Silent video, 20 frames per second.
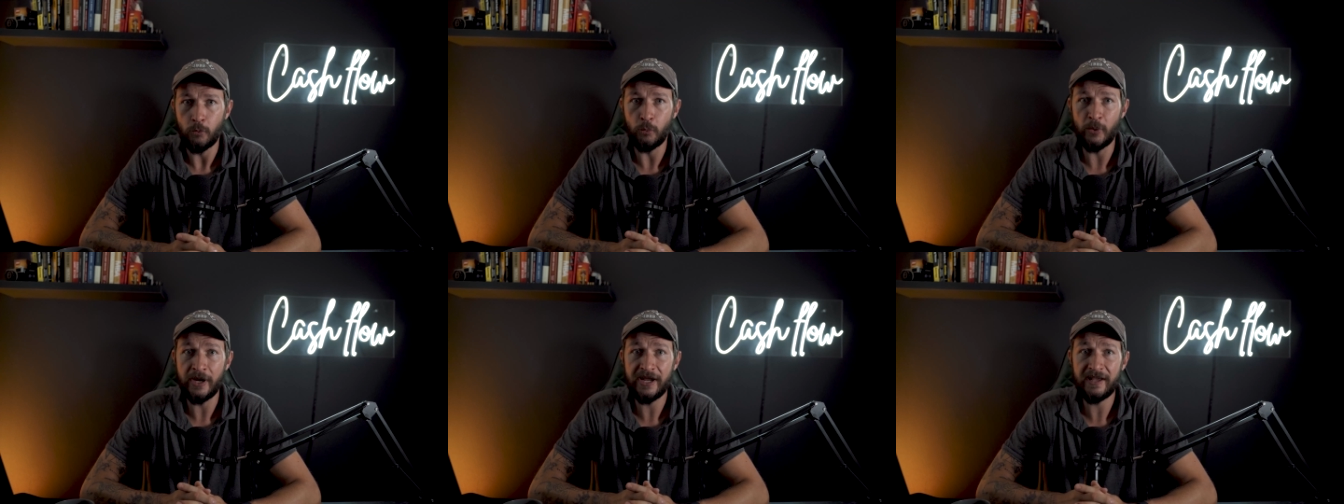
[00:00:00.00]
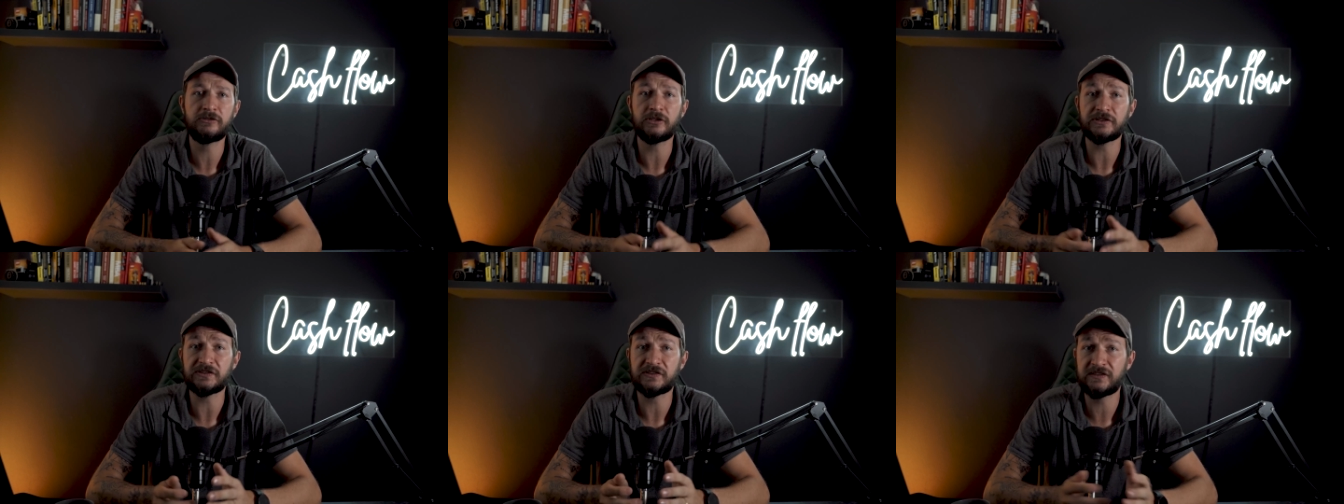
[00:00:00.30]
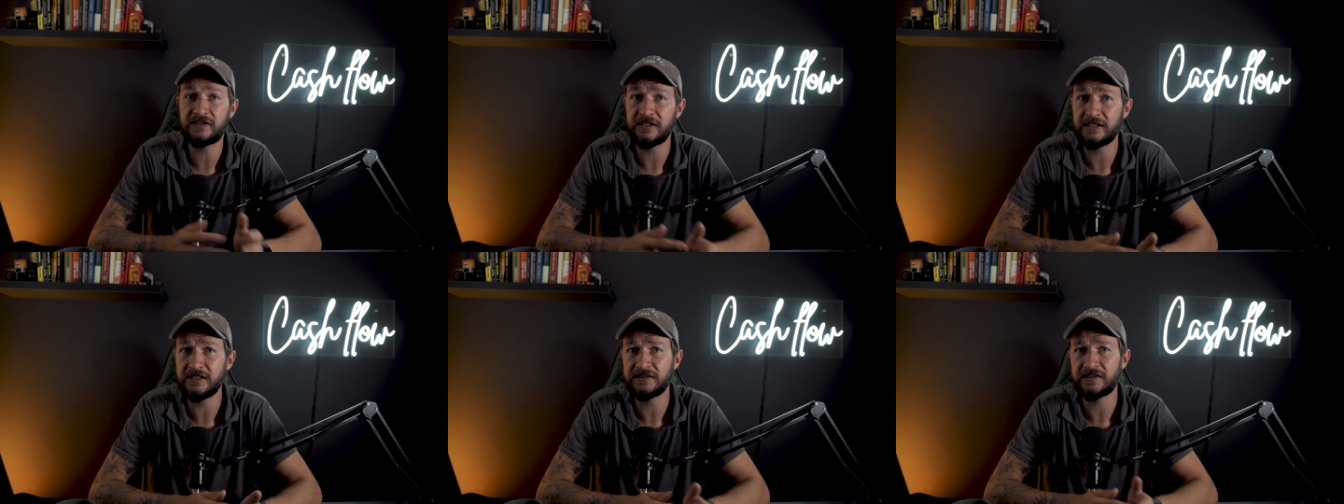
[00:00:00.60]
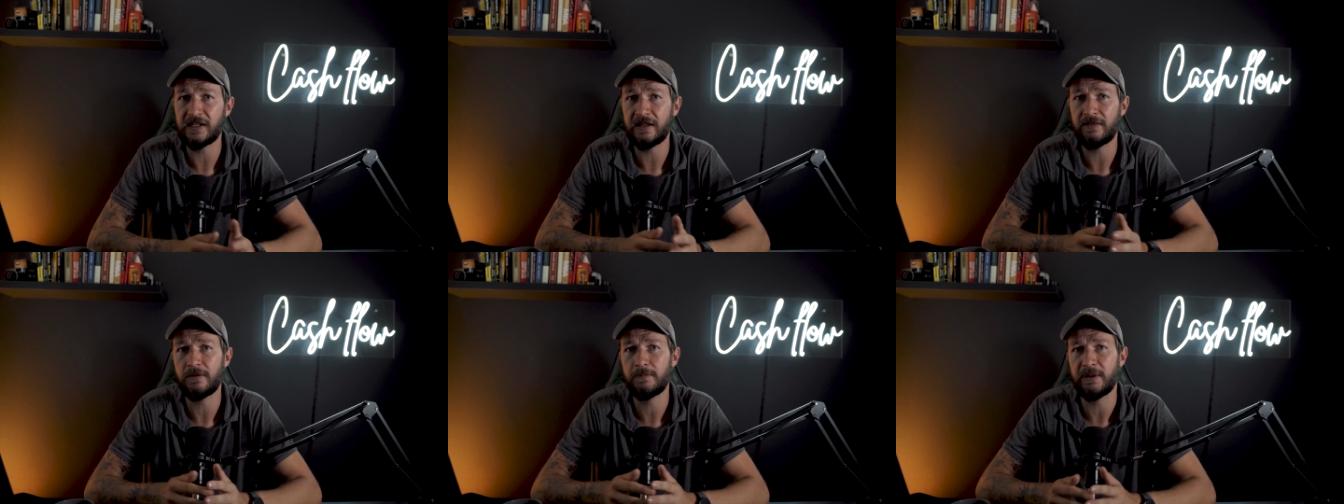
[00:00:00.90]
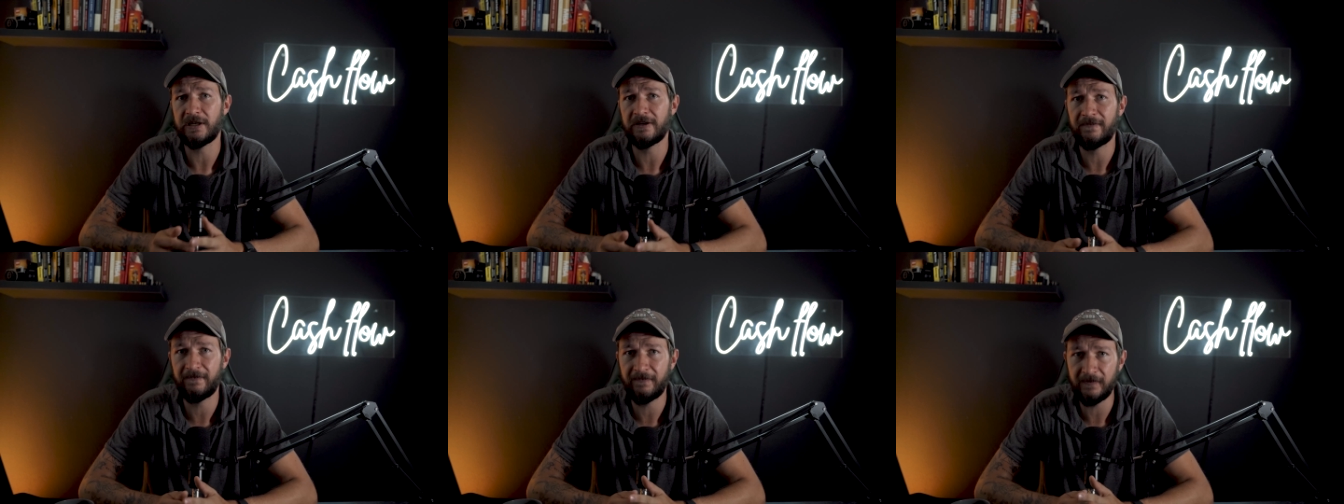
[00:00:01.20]
where trustees and the
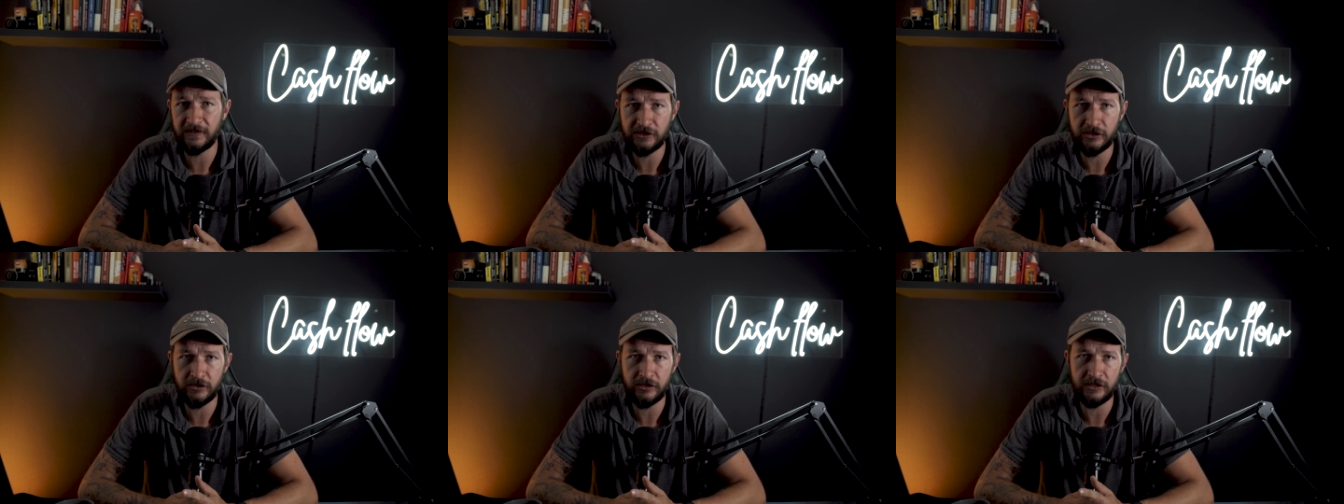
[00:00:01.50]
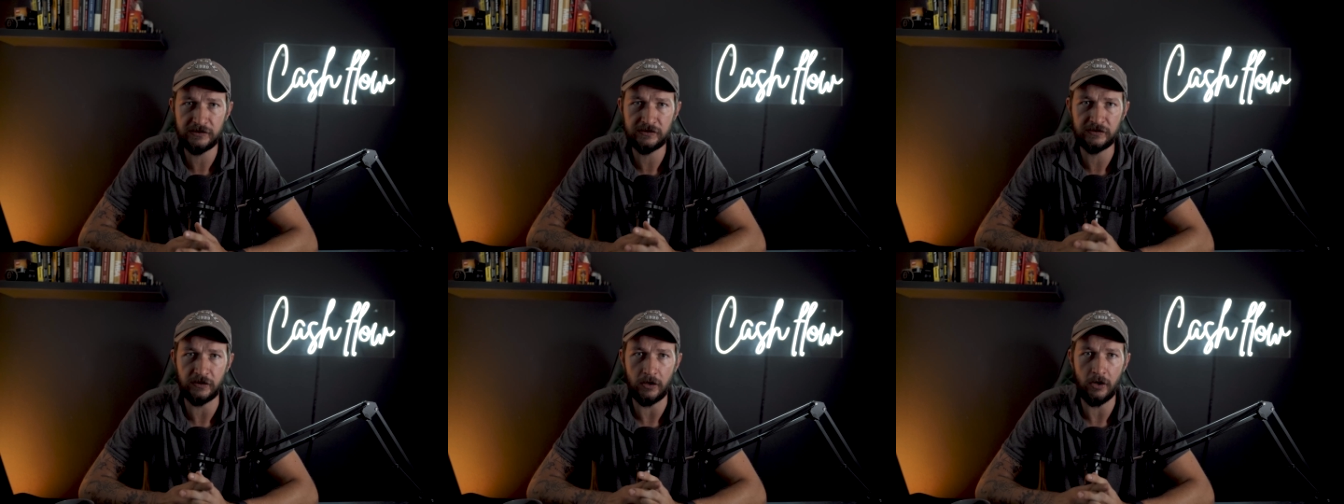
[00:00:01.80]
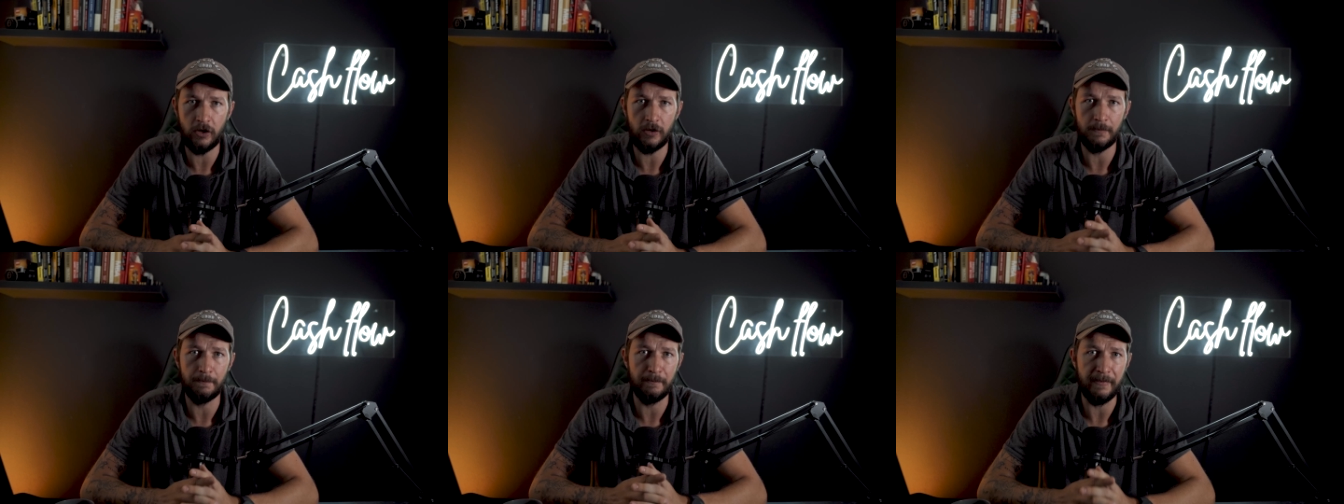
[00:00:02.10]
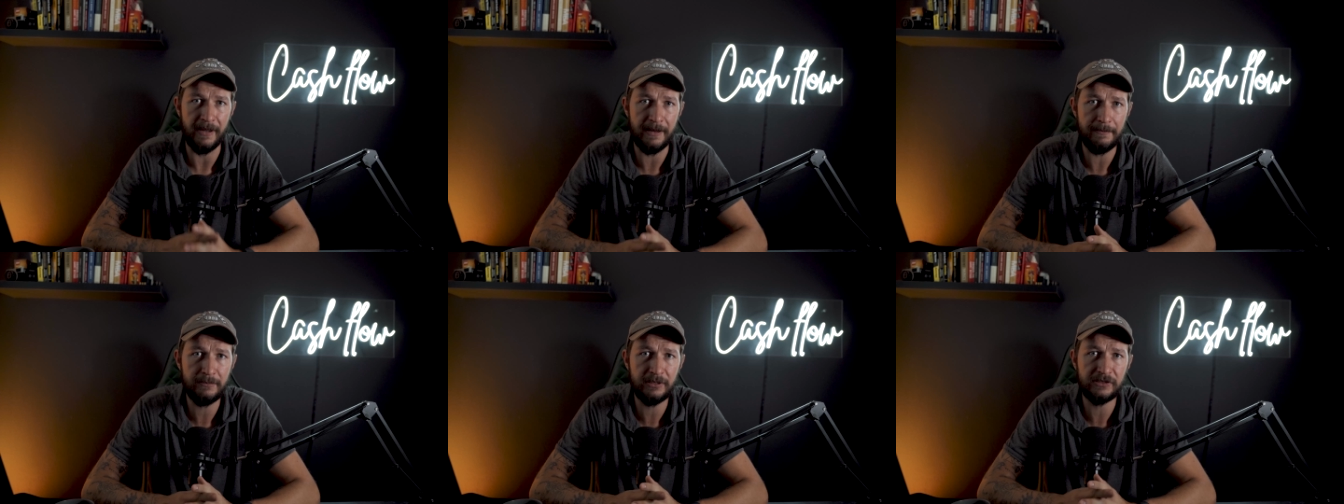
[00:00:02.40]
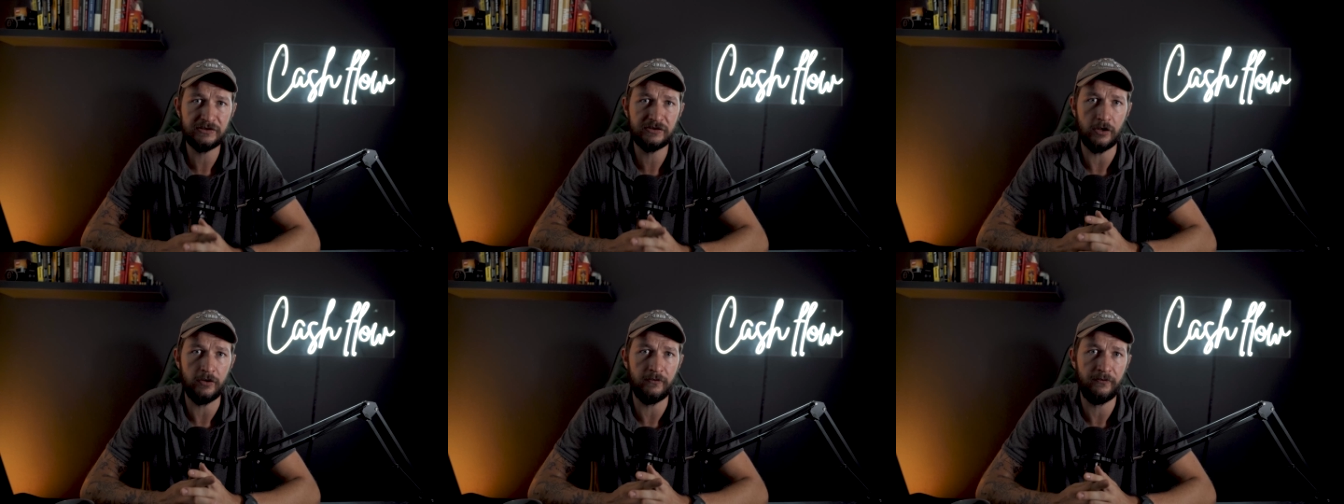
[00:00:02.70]
beneficiaries are
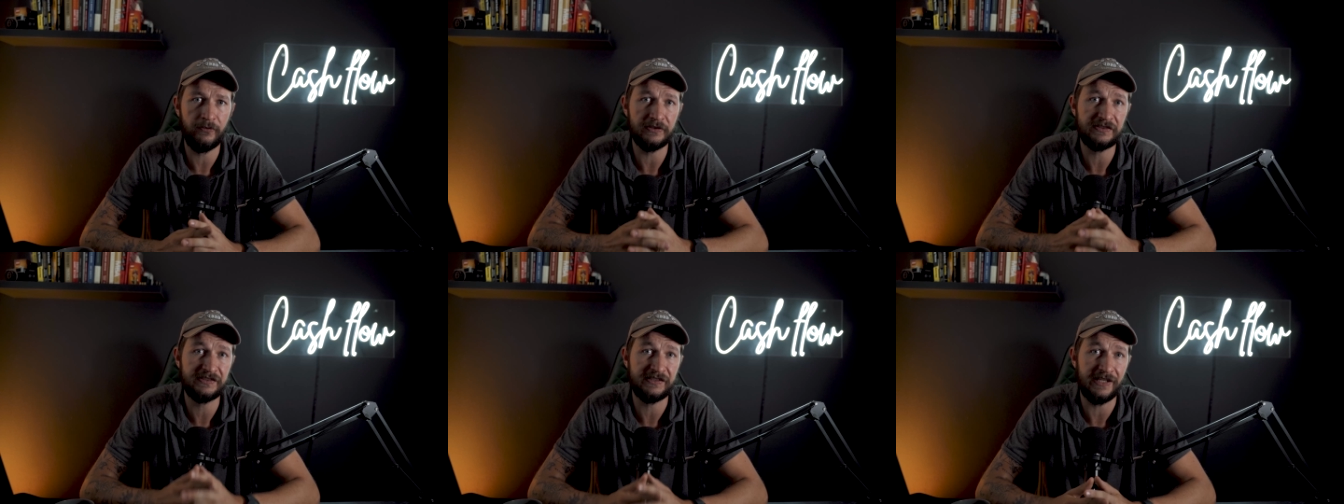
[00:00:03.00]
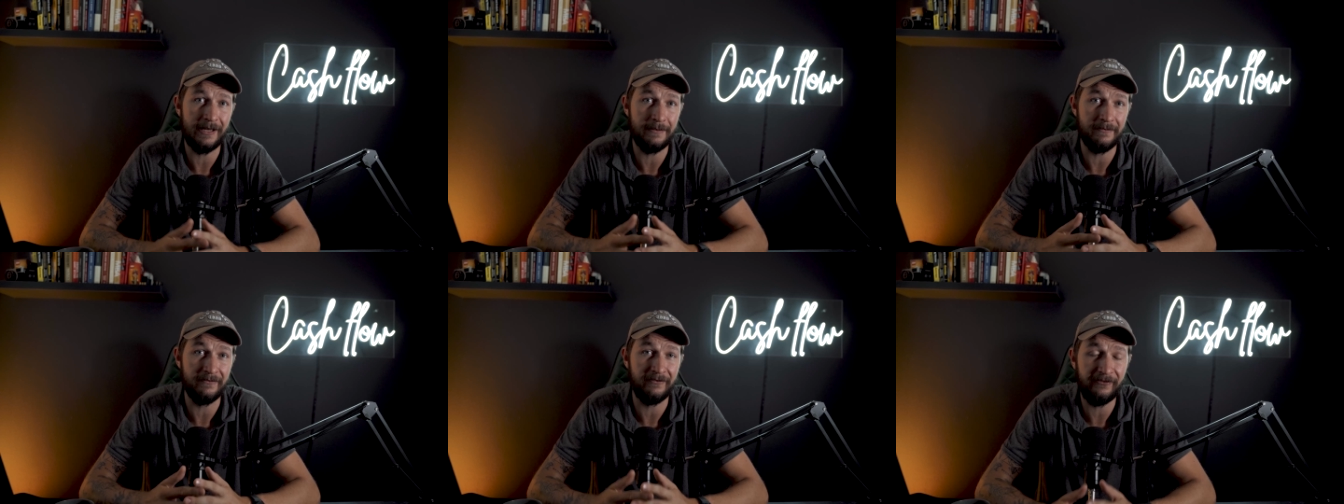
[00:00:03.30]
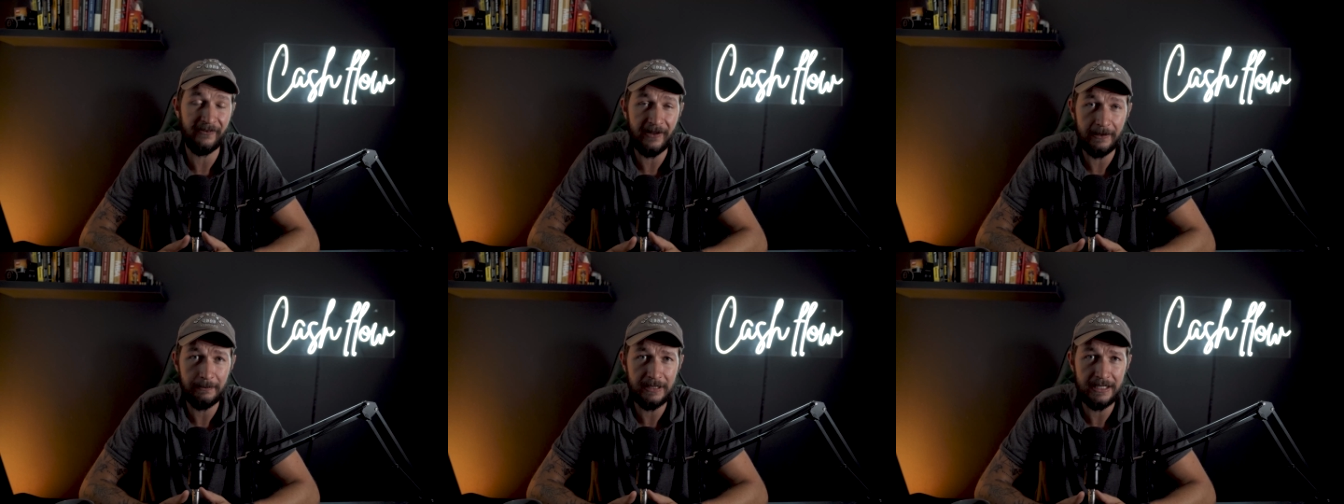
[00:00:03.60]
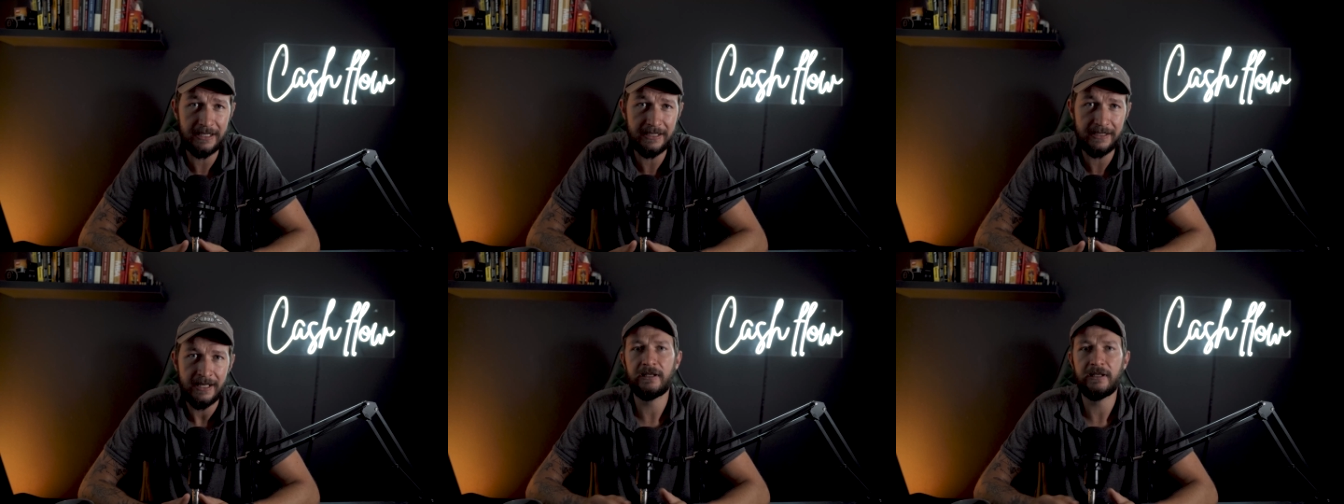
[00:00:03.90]
members of the same family,